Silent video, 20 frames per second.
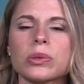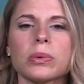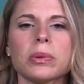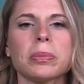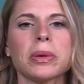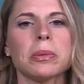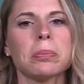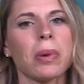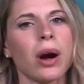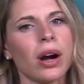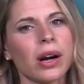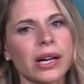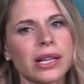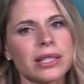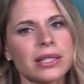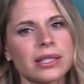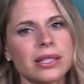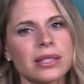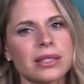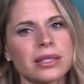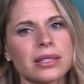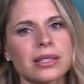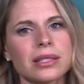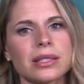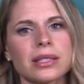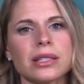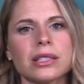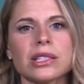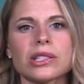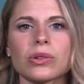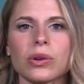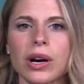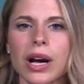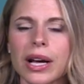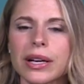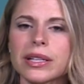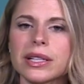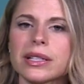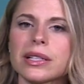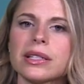would be Parkinson's disease or
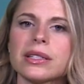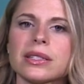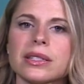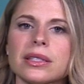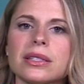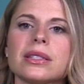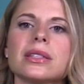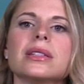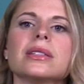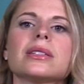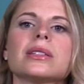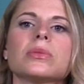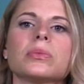Huntington's disease,